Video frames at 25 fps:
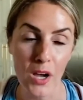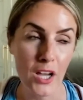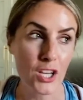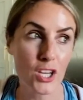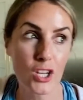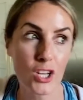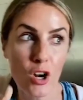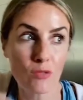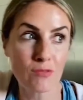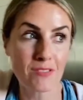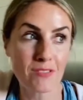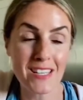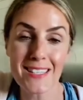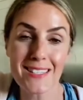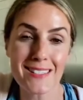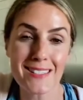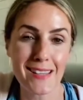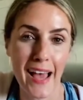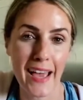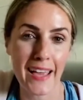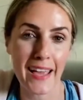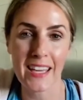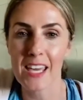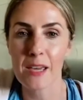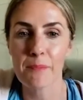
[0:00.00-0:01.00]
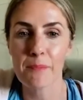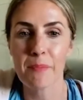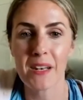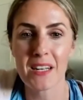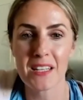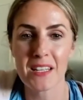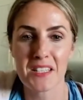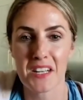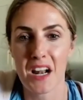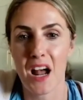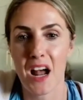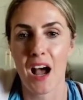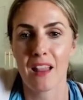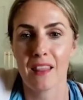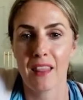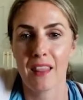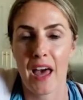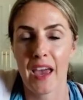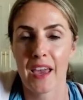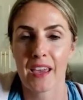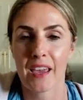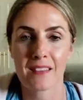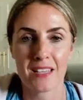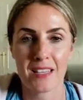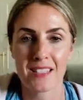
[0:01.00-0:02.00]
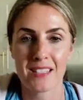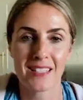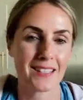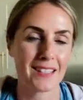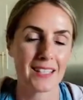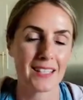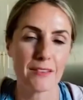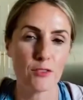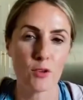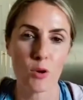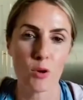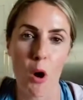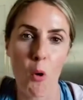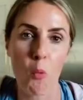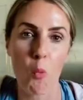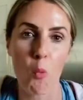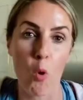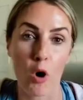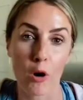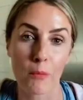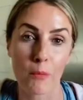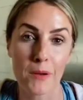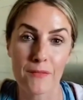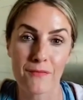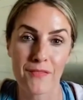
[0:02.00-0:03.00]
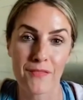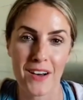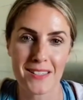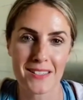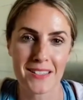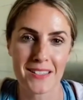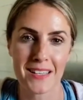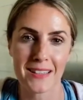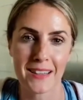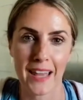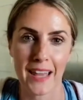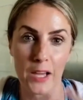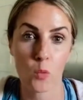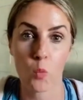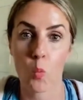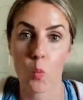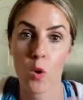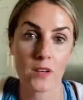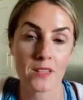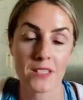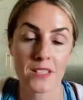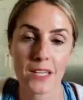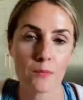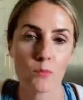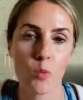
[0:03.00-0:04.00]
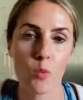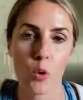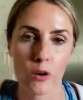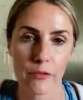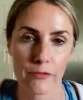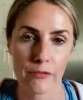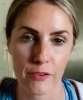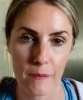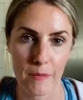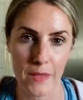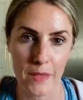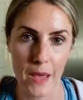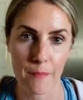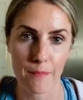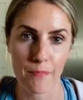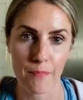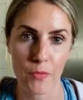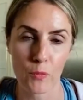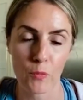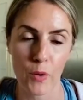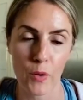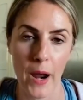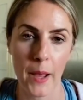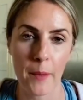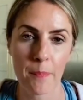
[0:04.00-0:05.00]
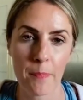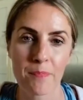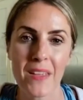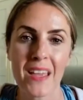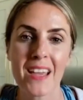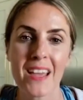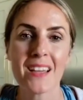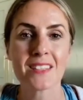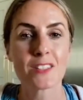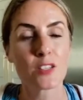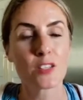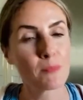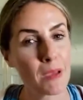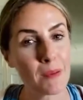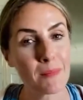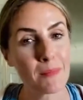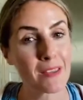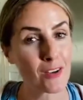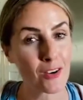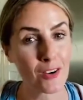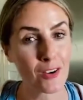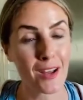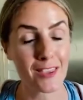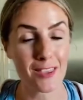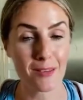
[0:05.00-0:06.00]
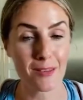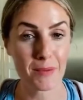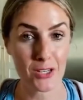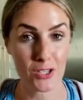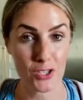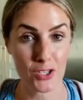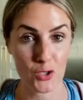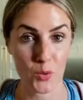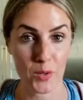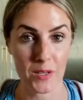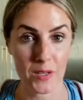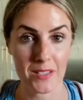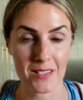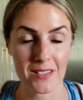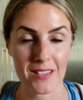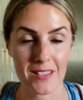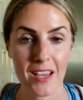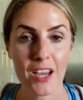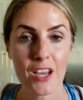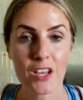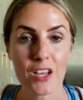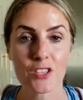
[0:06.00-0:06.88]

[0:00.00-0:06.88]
You don't dislike it, but it's not like, doesn't leave you all warm and fuzzy, like wanting more from them, right? So maybe they're not the best choice.